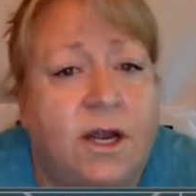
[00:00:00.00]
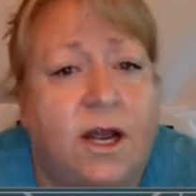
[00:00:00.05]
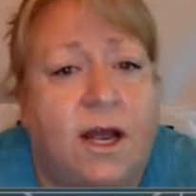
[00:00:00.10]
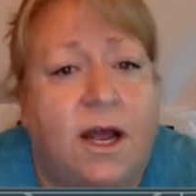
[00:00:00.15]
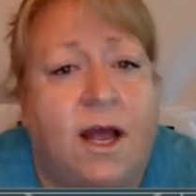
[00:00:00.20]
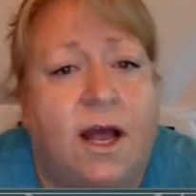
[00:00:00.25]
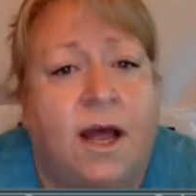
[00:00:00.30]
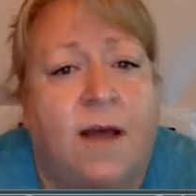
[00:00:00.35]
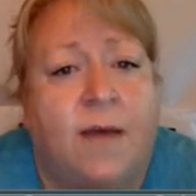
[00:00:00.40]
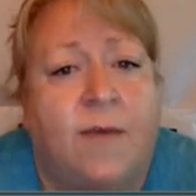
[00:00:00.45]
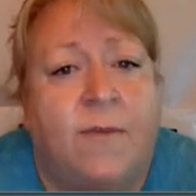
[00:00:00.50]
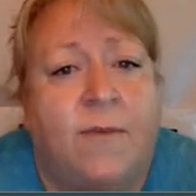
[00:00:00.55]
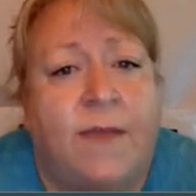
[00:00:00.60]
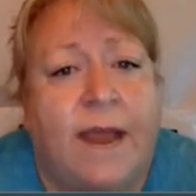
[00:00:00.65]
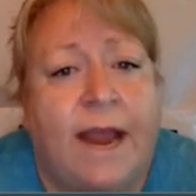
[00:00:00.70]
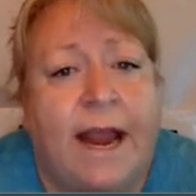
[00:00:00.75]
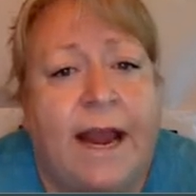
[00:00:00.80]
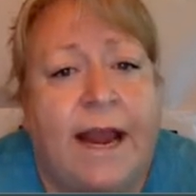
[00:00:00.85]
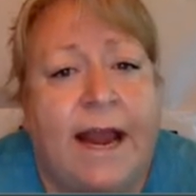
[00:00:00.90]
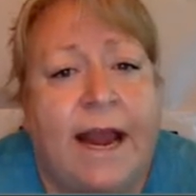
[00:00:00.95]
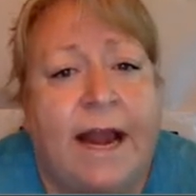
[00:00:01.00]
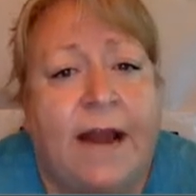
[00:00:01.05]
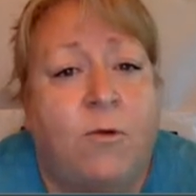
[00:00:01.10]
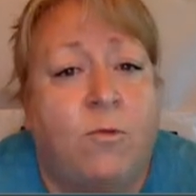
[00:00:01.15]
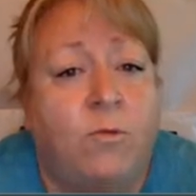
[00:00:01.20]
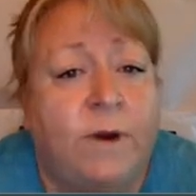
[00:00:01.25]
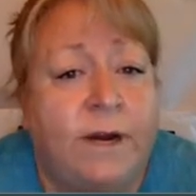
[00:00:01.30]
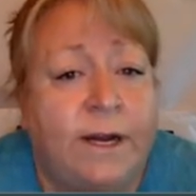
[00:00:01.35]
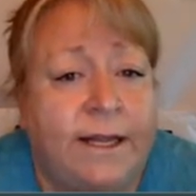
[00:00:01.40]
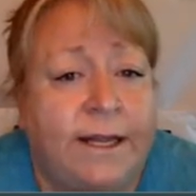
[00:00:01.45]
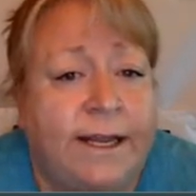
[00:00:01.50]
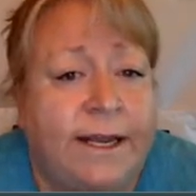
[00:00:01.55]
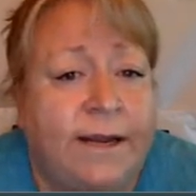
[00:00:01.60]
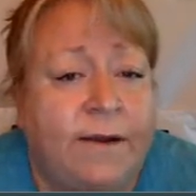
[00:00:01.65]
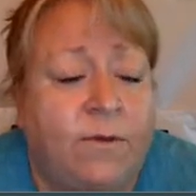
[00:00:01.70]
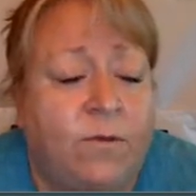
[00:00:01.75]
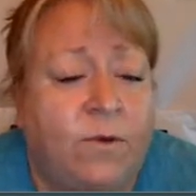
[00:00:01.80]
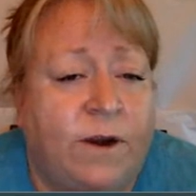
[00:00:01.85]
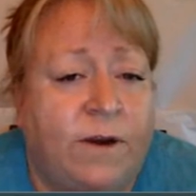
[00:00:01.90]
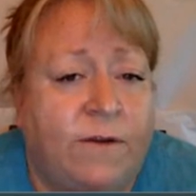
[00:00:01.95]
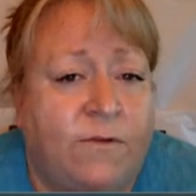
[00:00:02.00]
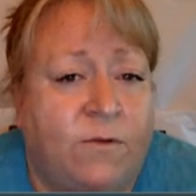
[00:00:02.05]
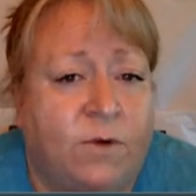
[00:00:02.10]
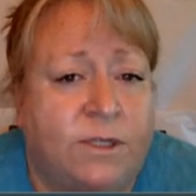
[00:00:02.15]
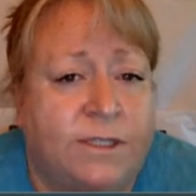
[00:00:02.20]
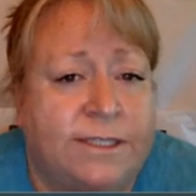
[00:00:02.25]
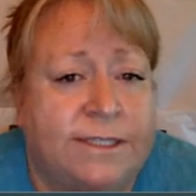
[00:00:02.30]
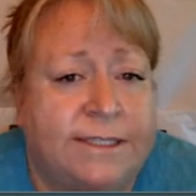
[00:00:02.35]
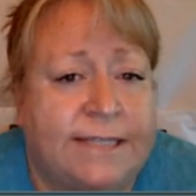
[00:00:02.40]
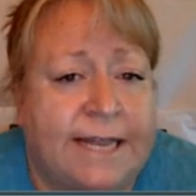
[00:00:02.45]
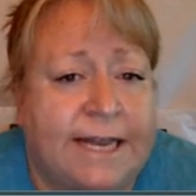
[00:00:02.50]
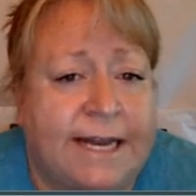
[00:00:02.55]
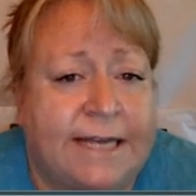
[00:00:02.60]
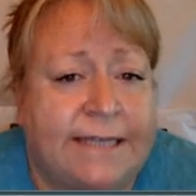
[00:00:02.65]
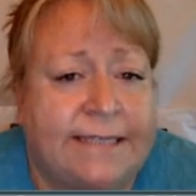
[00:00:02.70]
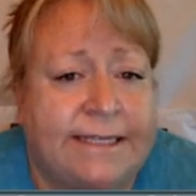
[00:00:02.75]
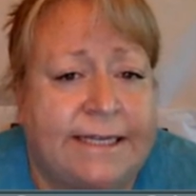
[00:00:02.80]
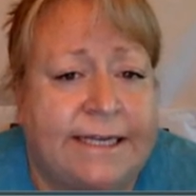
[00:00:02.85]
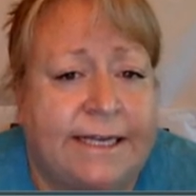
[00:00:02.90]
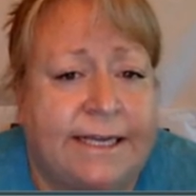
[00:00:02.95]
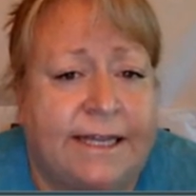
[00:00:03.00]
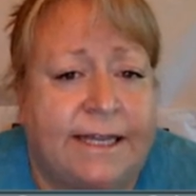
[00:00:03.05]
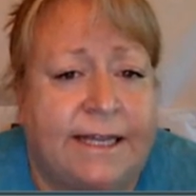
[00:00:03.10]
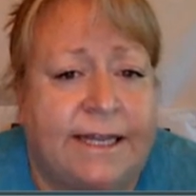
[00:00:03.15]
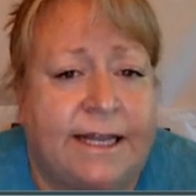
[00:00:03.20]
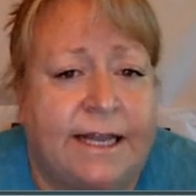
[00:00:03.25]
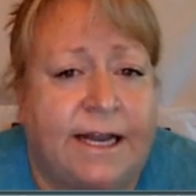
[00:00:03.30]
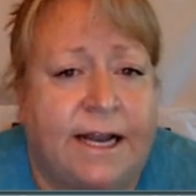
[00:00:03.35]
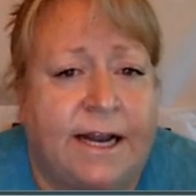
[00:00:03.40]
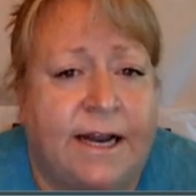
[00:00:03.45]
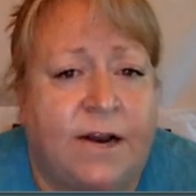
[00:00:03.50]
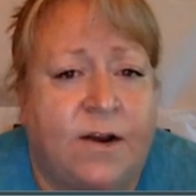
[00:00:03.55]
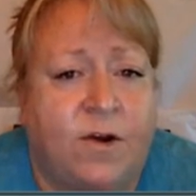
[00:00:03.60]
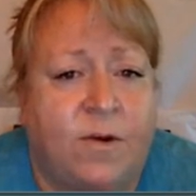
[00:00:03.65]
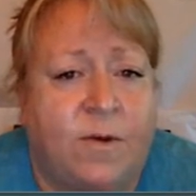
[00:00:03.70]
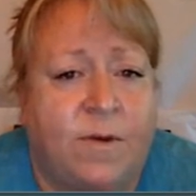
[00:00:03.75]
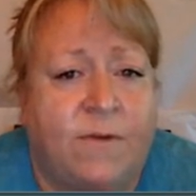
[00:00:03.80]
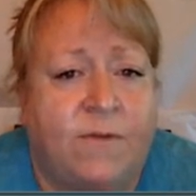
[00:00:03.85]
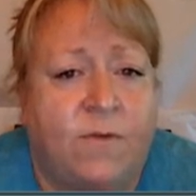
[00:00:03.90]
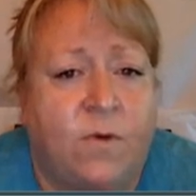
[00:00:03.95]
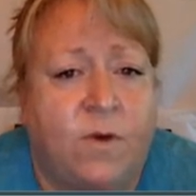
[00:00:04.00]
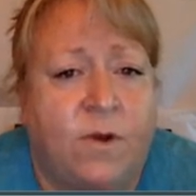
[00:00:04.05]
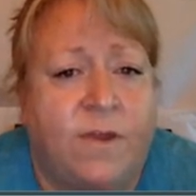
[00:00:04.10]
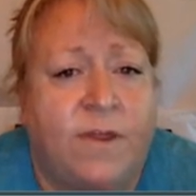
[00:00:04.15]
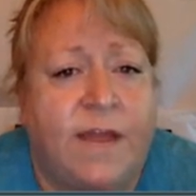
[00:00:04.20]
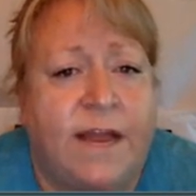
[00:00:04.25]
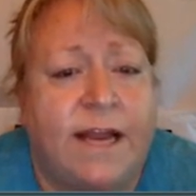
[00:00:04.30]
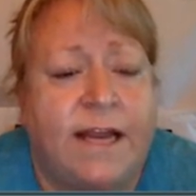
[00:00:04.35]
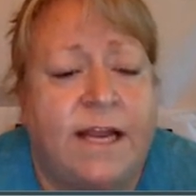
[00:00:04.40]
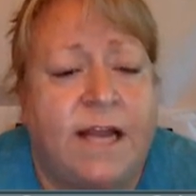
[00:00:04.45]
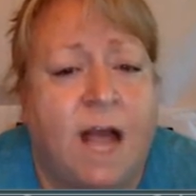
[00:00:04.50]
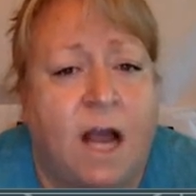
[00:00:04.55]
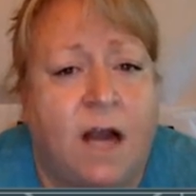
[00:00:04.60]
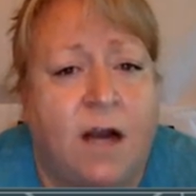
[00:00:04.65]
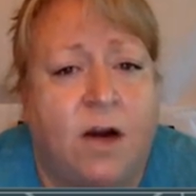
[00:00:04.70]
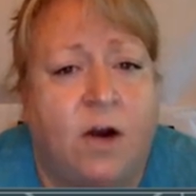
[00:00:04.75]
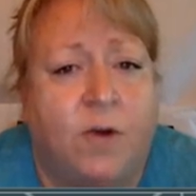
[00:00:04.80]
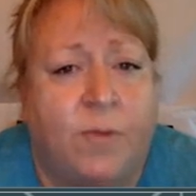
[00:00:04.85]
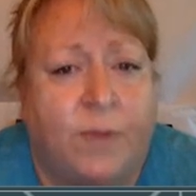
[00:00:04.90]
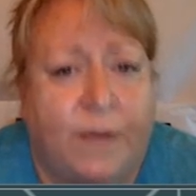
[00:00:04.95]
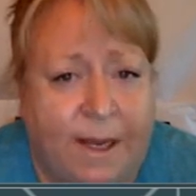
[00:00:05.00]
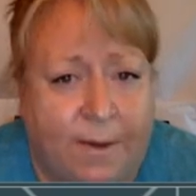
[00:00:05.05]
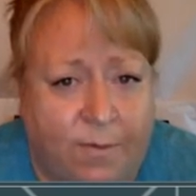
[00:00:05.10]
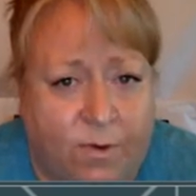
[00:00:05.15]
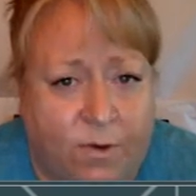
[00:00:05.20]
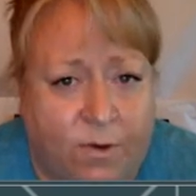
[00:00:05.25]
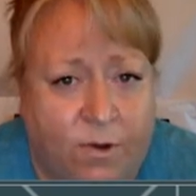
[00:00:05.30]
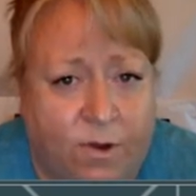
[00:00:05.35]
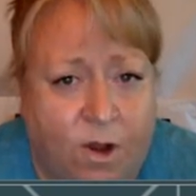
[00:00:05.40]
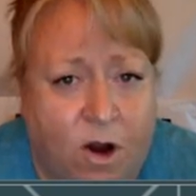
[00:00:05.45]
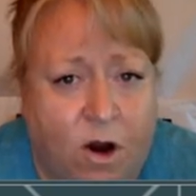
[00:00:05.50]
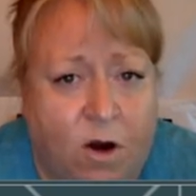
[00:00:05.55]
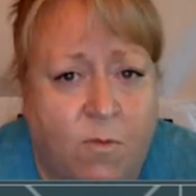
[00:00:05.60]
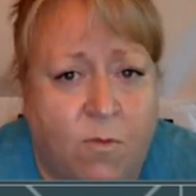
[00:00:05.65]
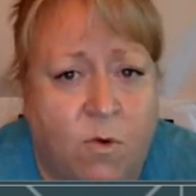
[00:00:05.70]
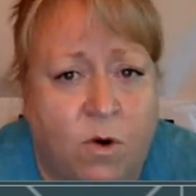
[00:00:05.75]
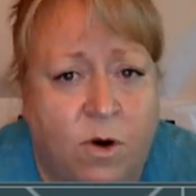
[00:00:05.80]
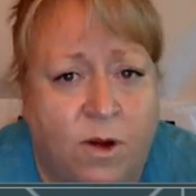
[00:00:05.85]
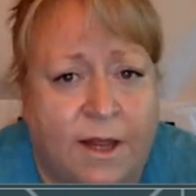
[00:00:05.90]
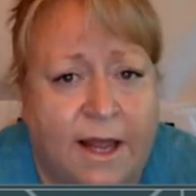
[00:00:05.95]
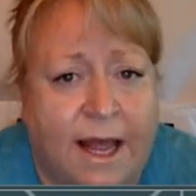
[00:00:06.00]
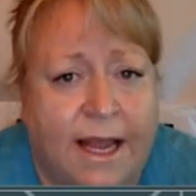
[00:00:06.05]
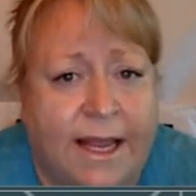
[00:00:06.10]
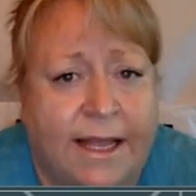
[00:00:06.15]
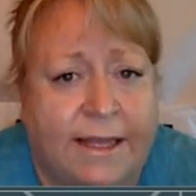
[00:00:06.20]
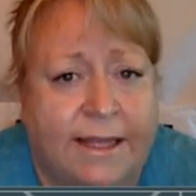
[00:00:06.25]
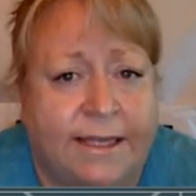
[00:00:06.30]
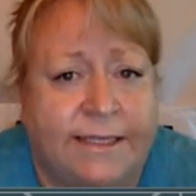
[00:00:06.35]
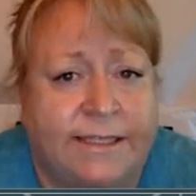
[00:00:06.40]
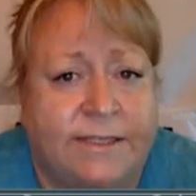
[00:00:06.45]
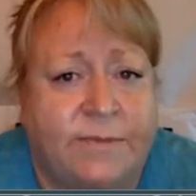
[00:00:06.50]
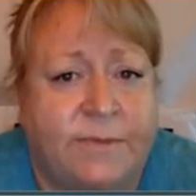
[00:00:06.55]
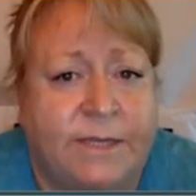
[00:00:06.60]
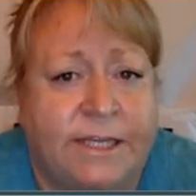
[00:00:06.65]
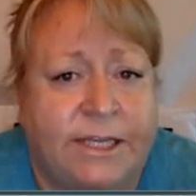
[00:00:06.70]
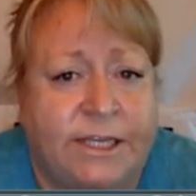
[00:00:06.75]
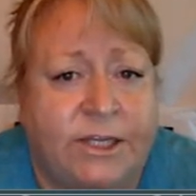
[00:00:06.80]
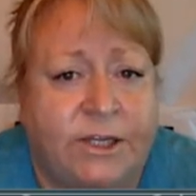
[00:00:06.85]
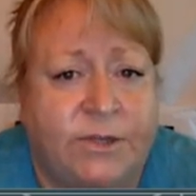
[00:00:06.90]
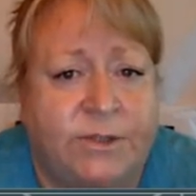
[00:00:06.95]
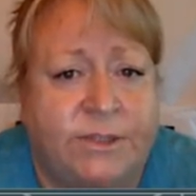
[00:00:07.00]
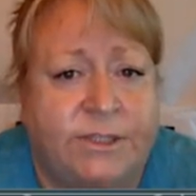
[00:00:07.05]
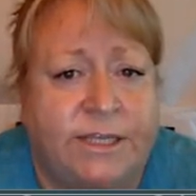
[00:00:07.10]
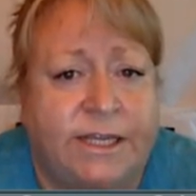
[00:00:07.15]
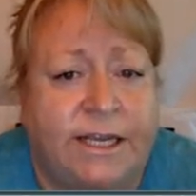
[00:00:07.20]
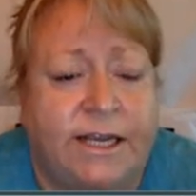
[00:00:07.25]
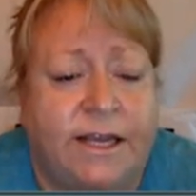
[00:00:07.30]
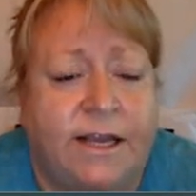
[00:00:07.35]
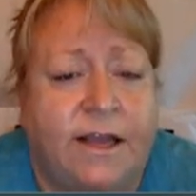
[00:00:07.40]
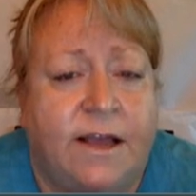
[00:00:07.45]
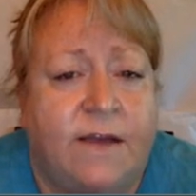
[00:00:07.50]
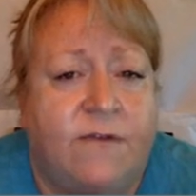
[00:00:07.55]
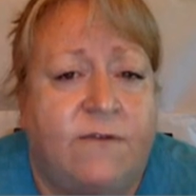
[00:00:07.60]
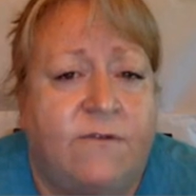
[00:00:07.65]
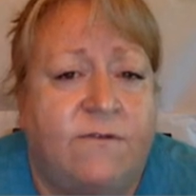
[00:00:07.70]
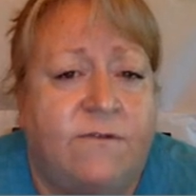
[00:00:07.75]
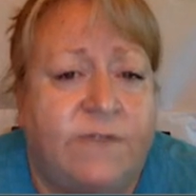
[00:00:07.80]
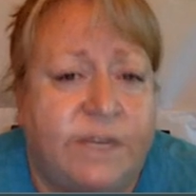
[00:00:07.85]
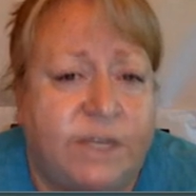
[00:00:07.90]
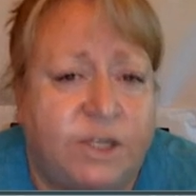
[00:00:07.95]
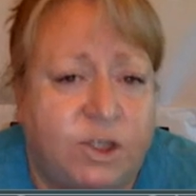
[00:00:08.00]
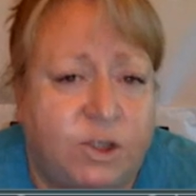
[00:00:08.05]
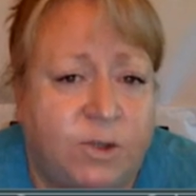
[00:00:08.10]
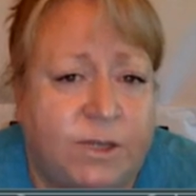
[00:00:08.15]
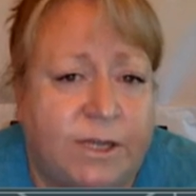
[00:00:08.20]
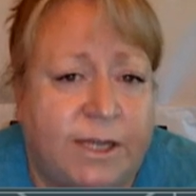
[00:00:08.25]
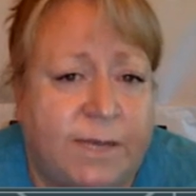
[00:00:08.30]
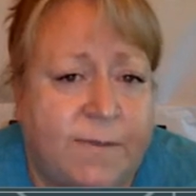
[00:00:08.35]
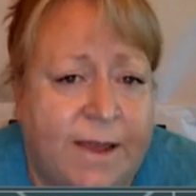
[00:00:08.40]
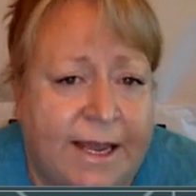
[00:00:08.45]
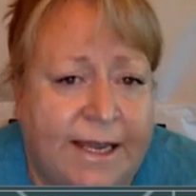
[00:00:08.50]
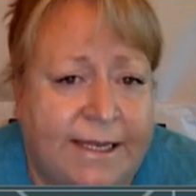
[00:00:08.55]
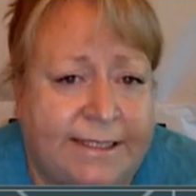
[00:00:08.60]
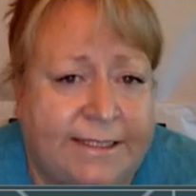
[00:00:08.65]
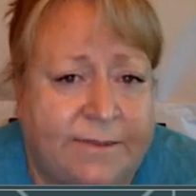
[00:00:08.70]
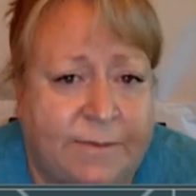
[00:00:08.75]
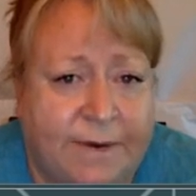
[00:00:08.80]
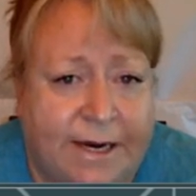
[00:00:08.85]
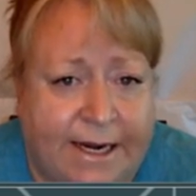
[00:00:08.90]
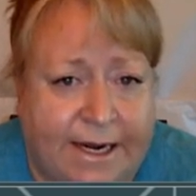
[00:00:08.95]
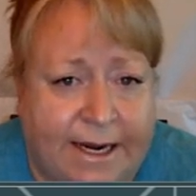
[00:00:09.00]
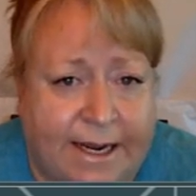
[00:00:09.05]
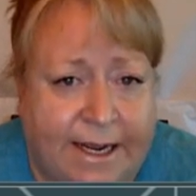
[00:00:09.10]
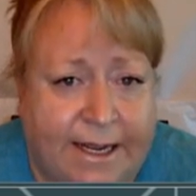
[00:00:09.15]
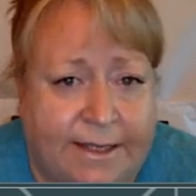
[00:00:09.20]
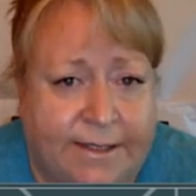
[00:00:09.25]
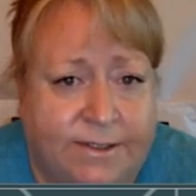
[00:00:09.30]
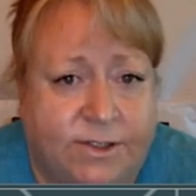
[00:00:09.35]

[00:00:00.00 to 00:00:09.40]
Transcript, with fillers: Um, and, and it really reinforces that idea that I noted before that younger people are more likely to be using visually based media,